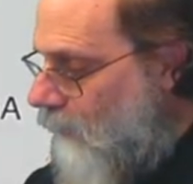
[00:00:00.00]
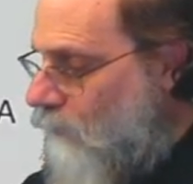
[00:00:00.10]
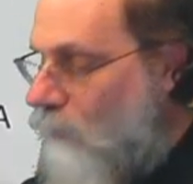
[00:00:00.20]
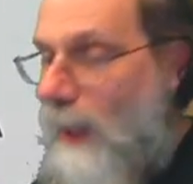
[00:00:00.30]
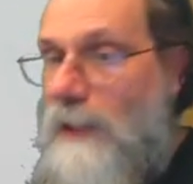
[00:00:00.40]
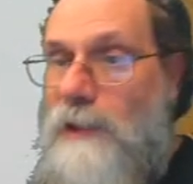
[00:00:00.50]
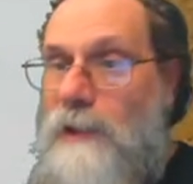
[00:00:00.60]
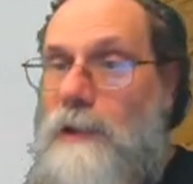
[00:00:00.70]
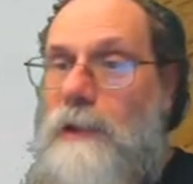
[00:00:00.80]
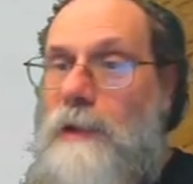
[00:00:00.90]

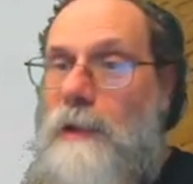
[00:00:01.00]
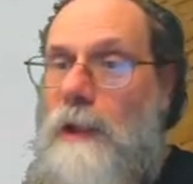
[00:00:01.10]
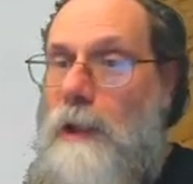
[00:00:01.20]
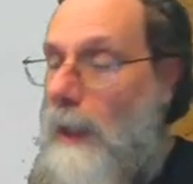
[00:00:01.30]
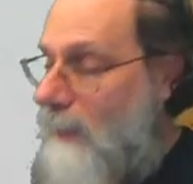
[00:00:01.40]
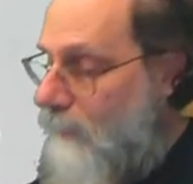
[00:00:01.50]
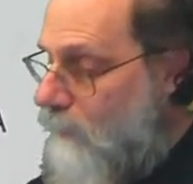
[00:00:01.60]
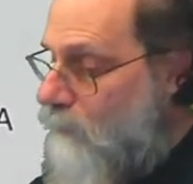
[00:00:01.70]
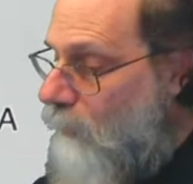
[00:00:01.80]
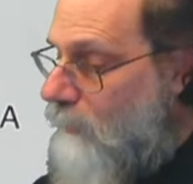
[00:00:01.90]
rises. And now
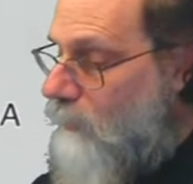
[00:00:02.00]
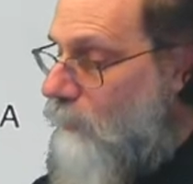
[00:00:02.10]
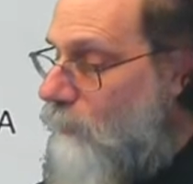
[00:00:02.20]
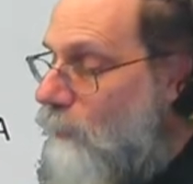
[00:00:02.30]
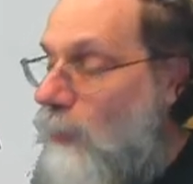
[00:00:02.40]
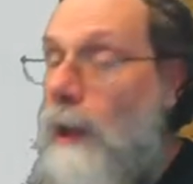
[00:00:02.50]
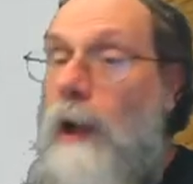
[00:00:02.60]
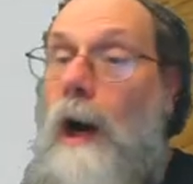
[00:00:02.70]
this is rising through the